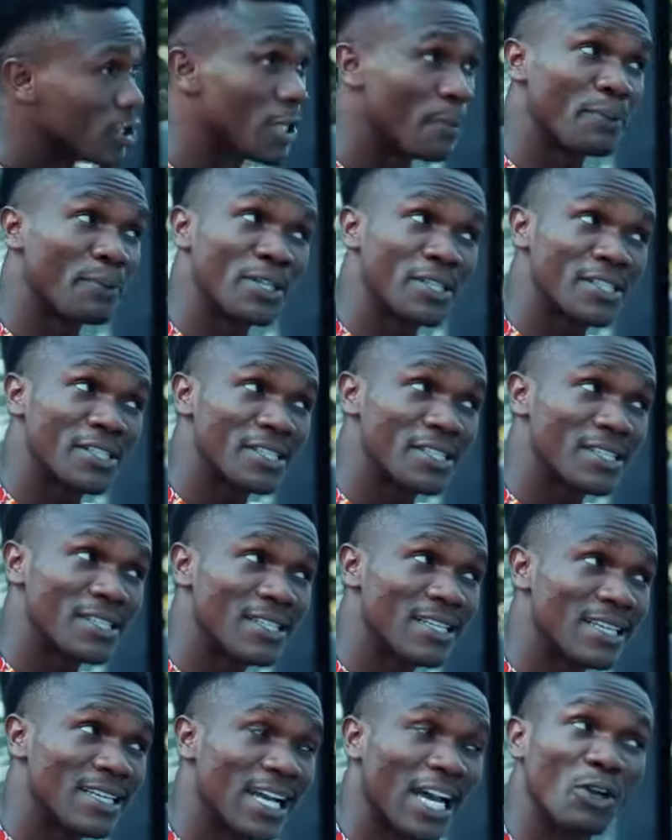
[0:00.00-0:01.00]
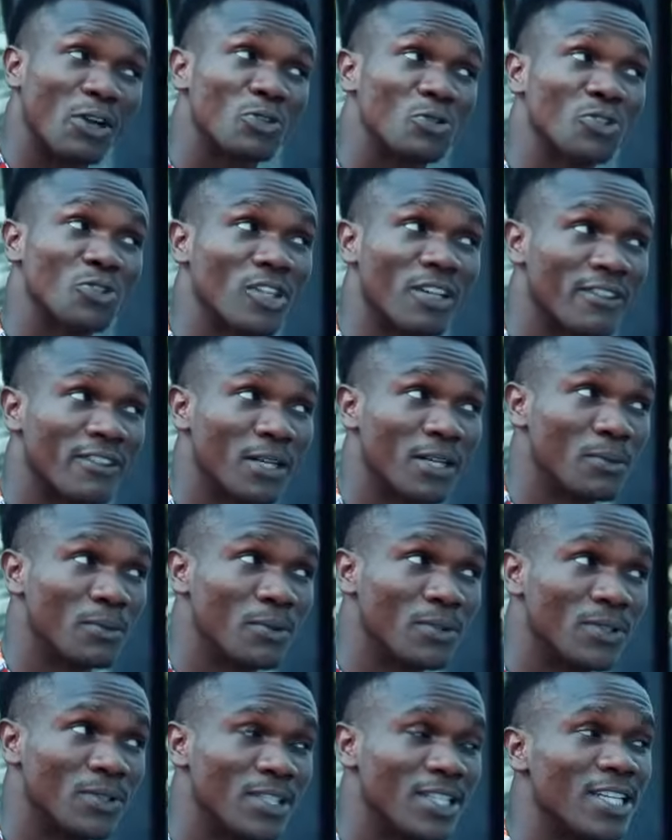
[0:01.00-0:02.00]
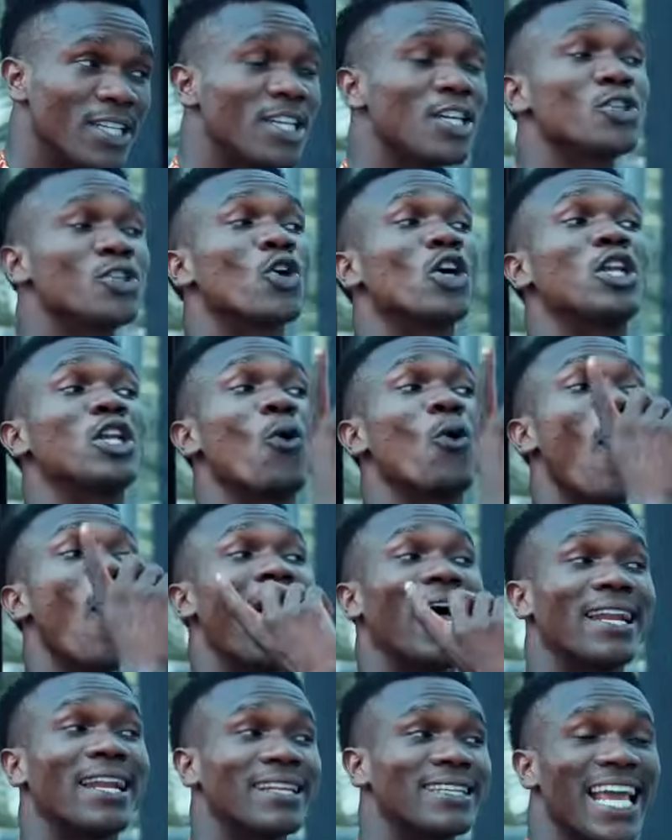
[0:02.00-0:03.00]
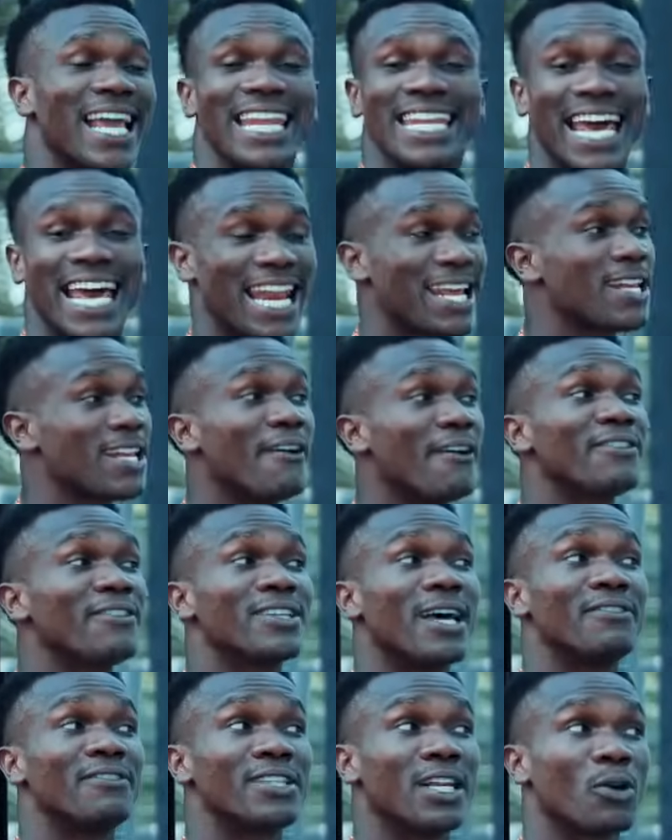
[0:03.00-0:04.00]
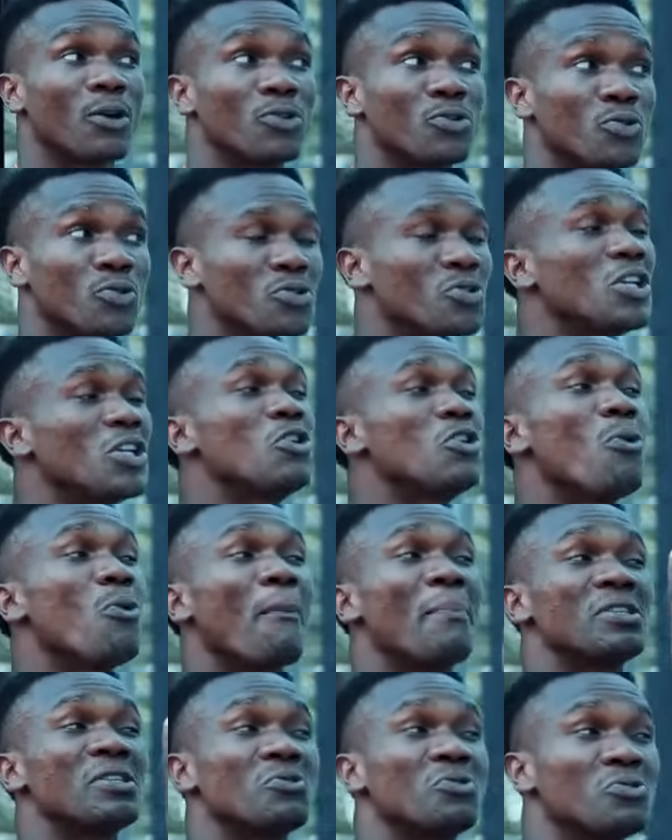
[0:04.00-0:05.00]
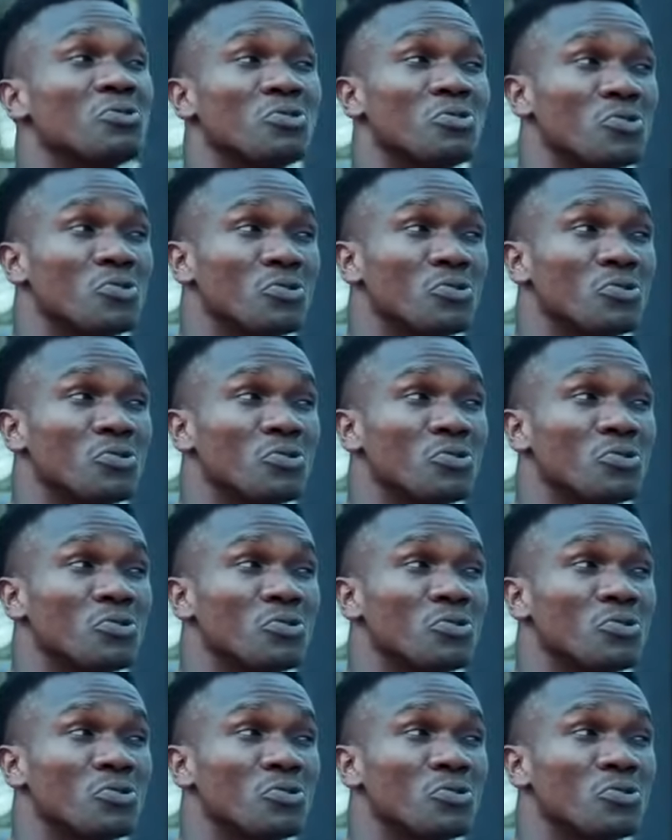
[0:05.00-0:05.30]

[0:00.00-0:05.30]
the prince cannot choose all of them. It's only one. Yeah. Everything they're going to do, it's only one person going to